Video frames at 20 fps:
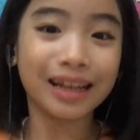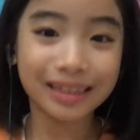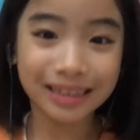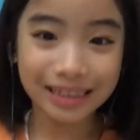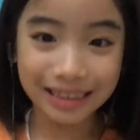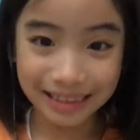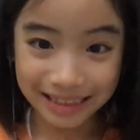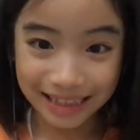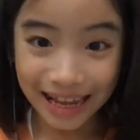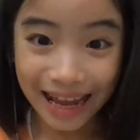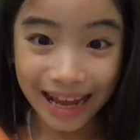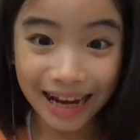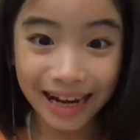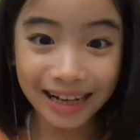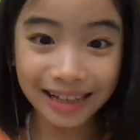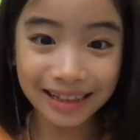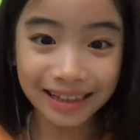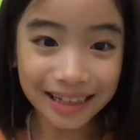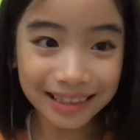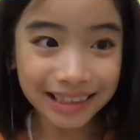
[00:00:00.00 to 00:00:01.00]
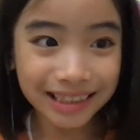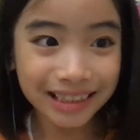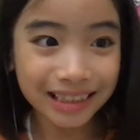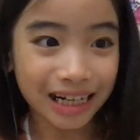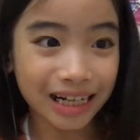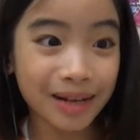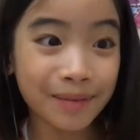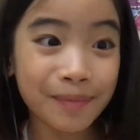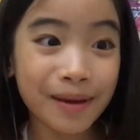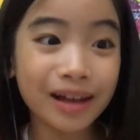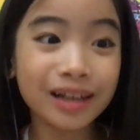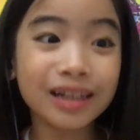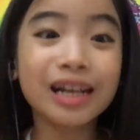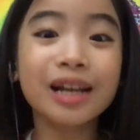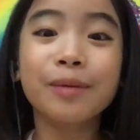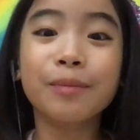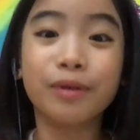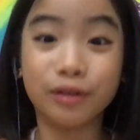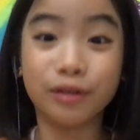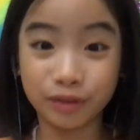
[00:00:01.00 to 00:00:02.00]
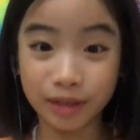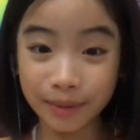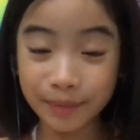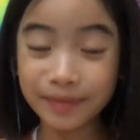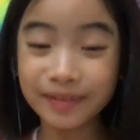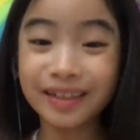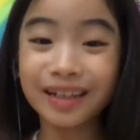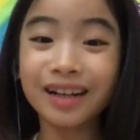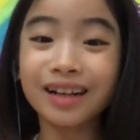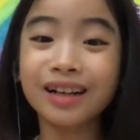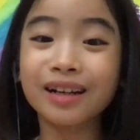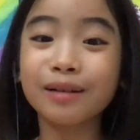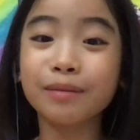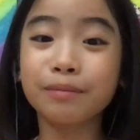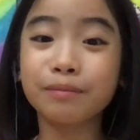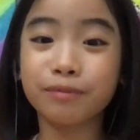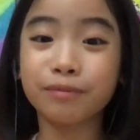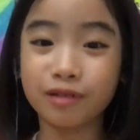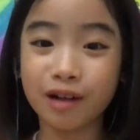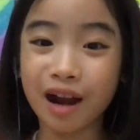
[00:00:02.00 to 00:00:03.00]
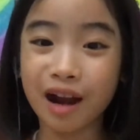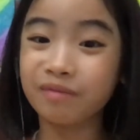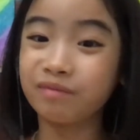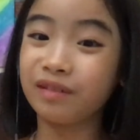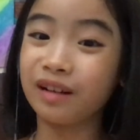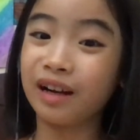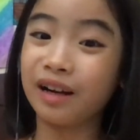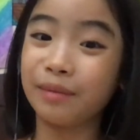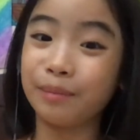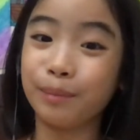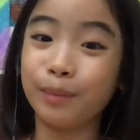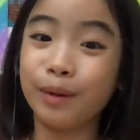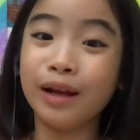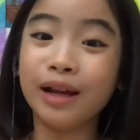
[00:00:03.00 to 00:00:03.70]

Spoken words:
Today, let's talk about perimeter problem,